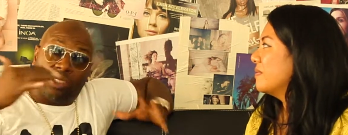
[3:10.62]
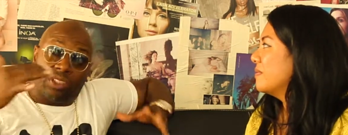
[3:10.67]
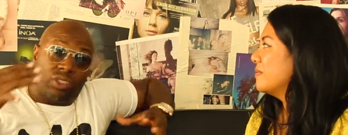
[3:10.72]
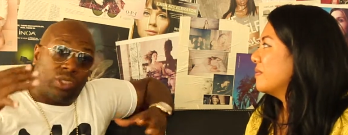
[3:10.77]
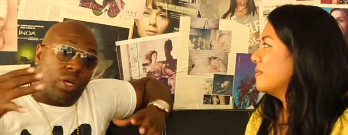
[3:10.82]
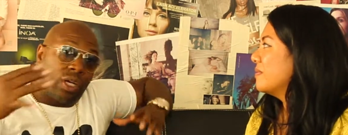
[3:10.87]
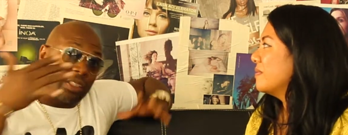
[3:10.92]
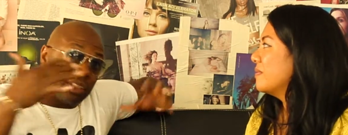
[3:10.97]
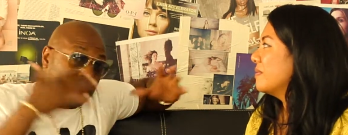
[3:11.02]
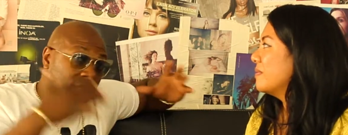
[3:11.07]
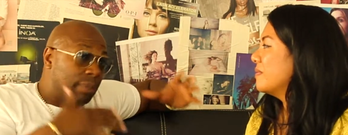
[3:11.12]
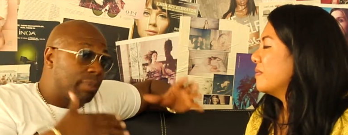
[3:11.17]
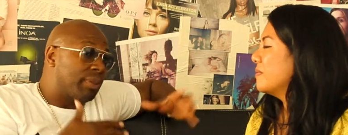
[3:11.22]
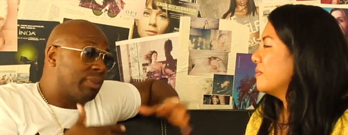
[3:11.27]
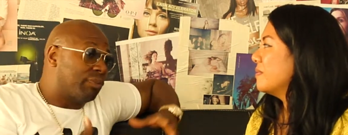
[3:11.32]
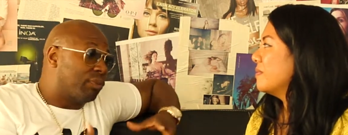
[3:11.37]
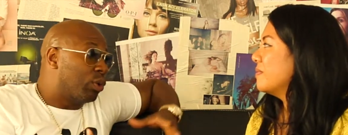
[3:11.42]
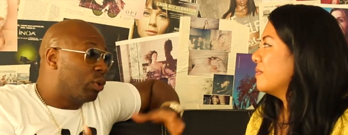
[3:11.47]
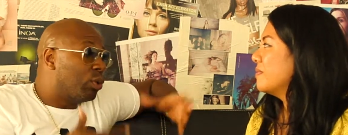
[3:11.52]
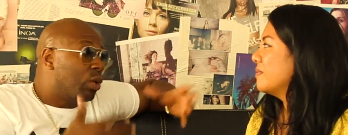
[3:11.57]
Speaker 1: what stars coming
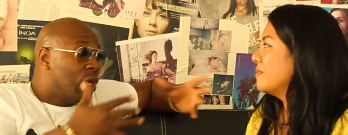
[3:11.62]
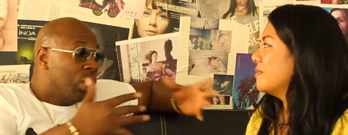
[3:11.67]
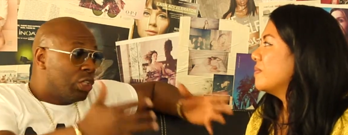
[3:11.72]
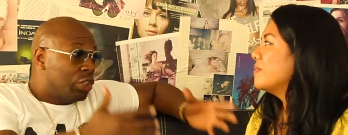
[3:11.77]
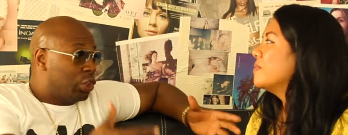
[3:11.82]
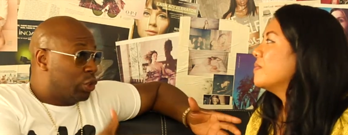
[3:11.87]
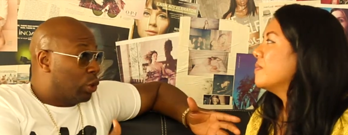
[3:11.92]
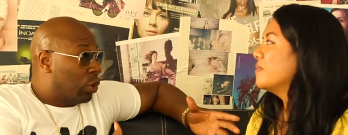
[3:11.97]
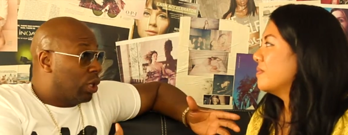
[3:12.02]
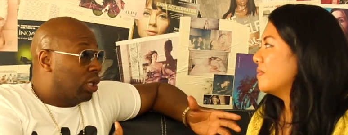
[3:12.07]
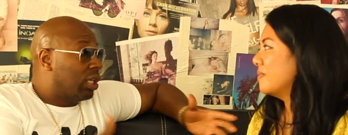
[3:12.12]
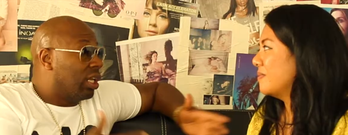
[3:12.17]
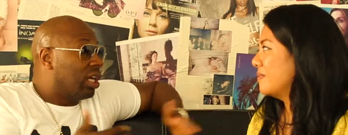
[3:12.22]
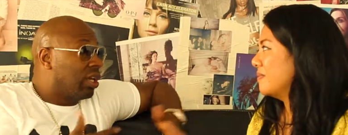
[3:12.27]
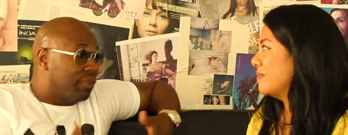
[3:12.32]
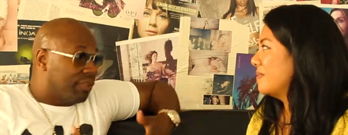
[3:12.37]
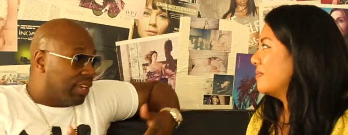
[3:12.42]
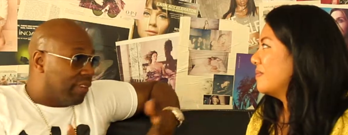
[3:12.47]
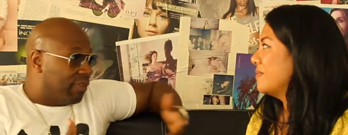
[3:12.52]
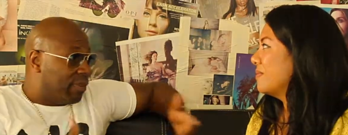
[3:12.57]
through, showing
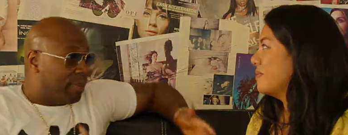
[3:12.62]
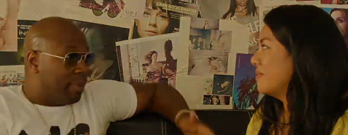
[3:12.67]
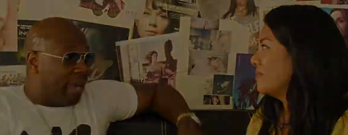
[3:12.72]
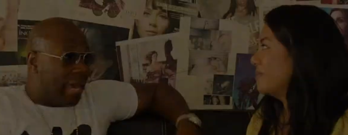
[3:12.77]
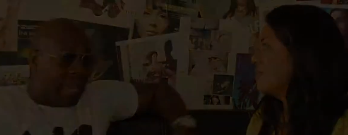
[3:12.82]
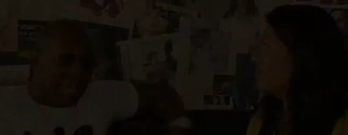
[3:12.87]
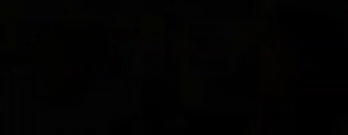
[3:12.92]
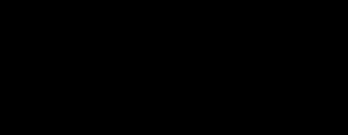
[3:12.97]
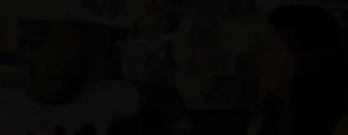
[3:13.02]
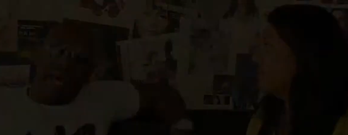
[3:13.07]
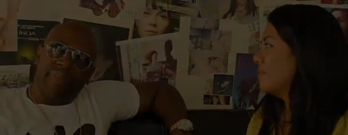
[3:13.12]
love, giving back.